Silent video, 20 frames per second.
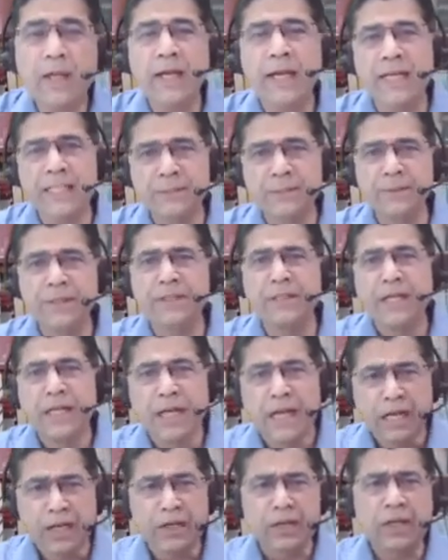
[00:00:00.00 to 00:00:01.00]
Hate speech.
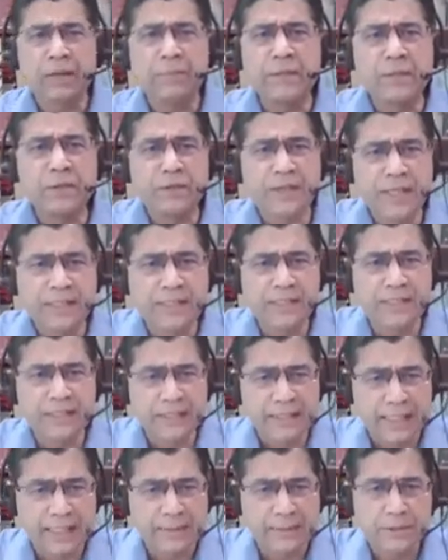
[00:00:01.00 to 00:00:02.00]
Now, coming to
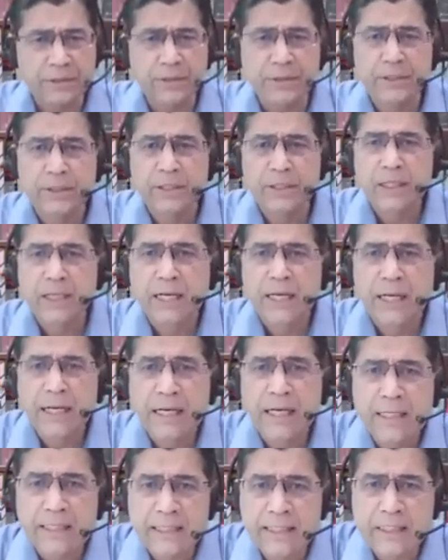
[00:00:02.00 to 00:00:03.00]
recent times,
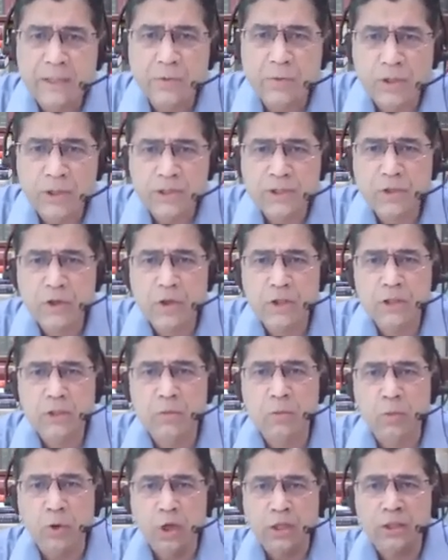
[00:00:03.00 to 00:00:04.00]
there is what is called
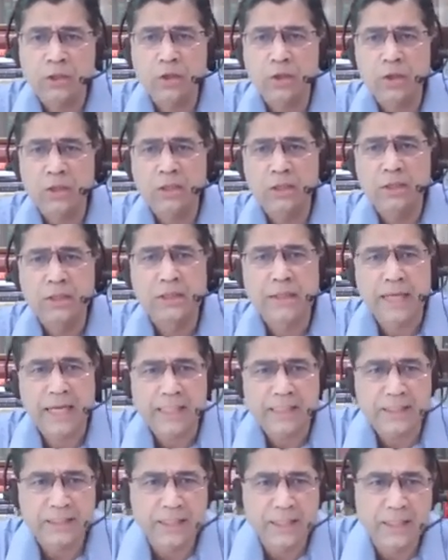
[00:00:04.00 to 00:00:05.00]
the Whatcott
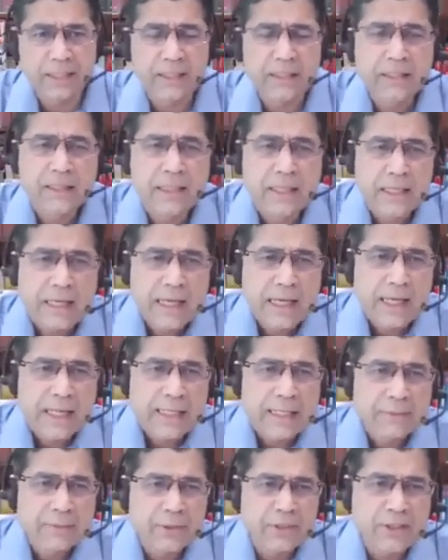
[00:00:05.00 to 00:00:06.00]
rationale.
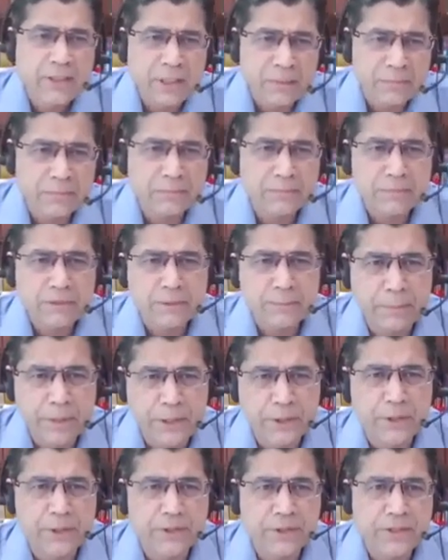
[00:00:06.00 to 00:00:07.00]
There were some
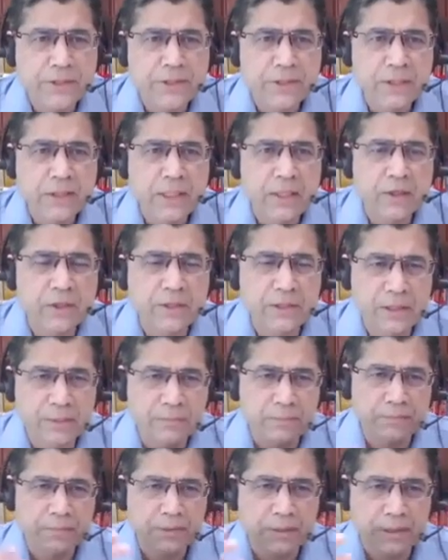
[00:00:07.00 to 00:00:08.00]
speeches or
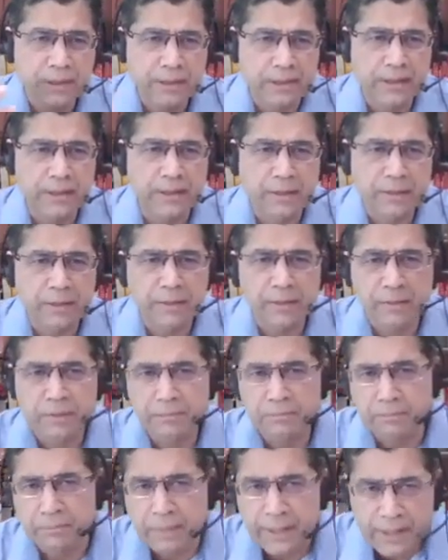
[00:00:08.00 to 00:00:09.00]
some
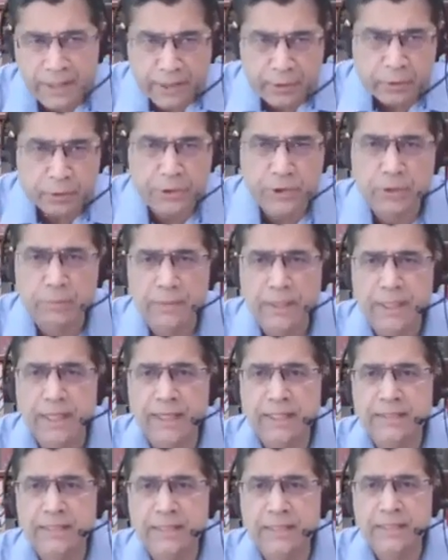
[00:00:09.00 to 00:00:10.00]
social
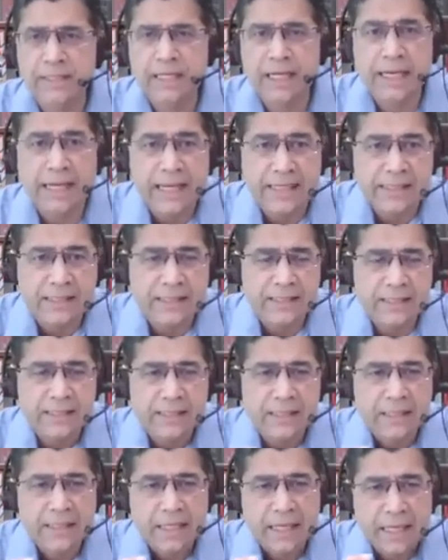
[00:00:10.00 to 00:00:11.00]
media, etc., against
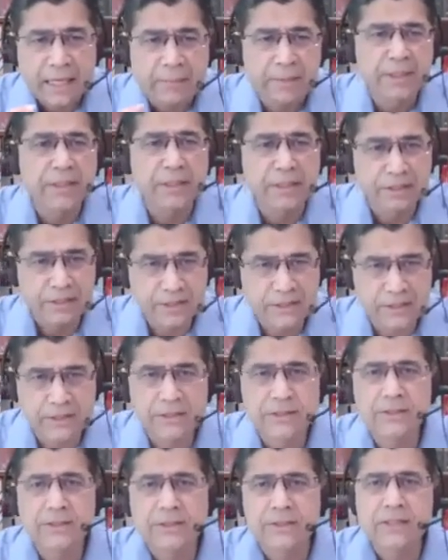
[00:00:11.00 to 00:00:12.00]

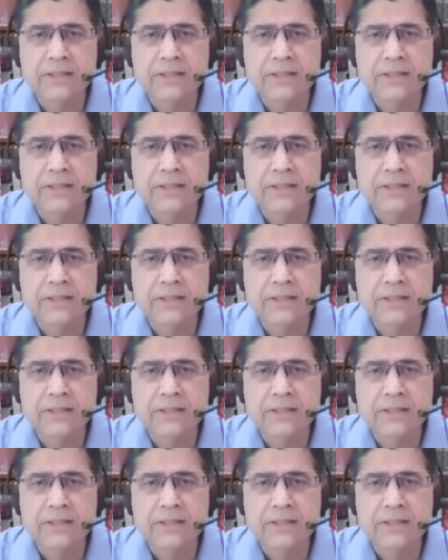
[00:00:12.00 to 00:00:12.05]
immigrants.